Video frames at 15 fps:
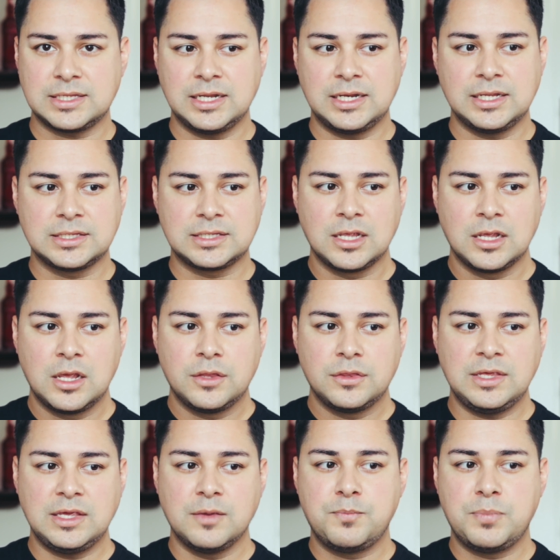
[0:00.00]
It
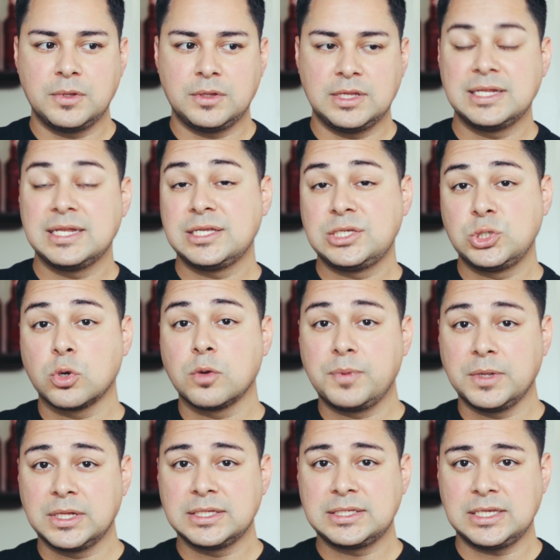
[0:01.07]
is your
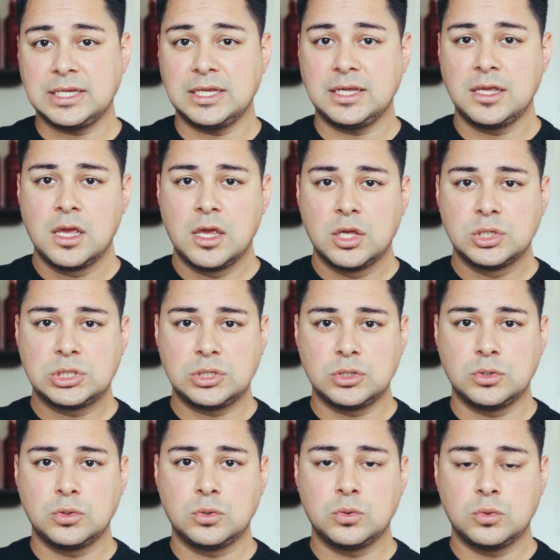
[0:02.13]
ability
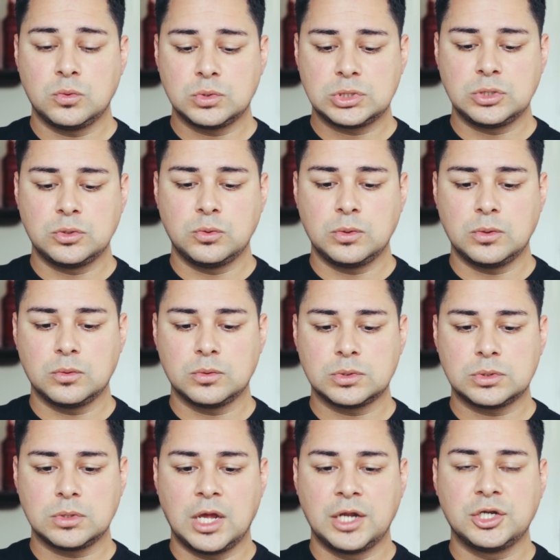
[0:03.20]
to
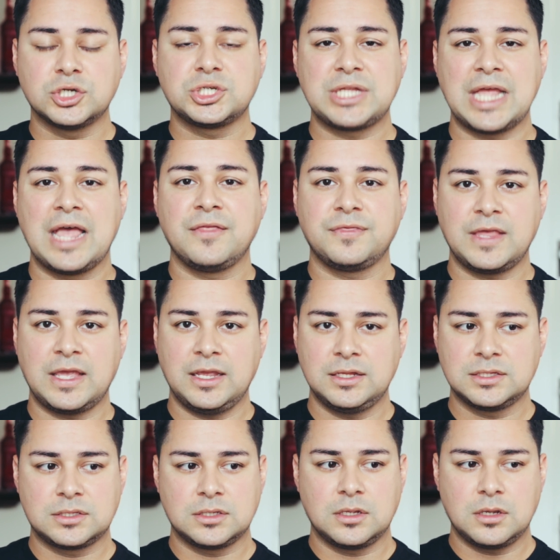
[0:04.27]
understand
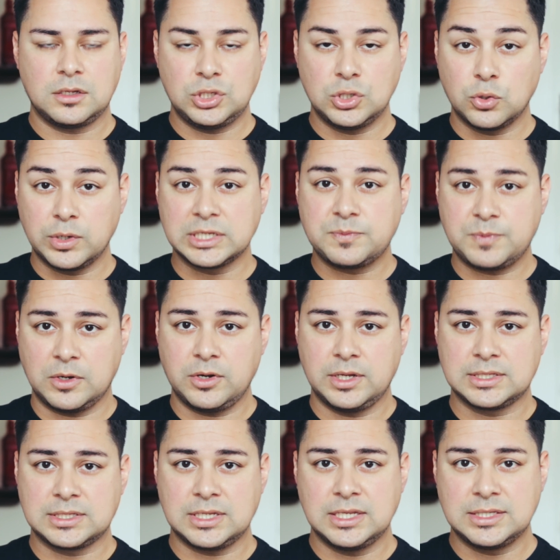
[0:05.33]
things. Your
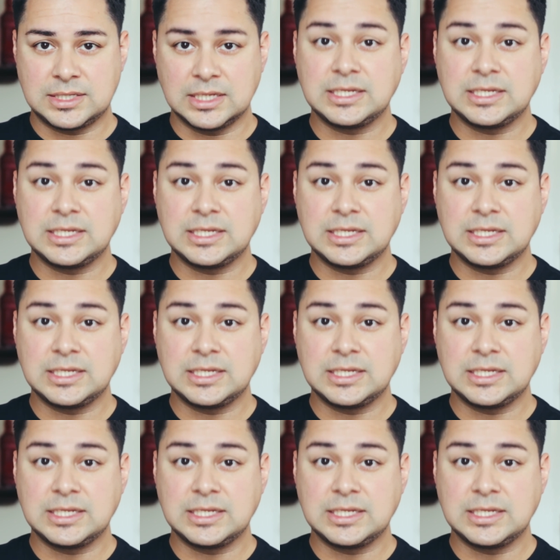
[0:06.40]
experience is the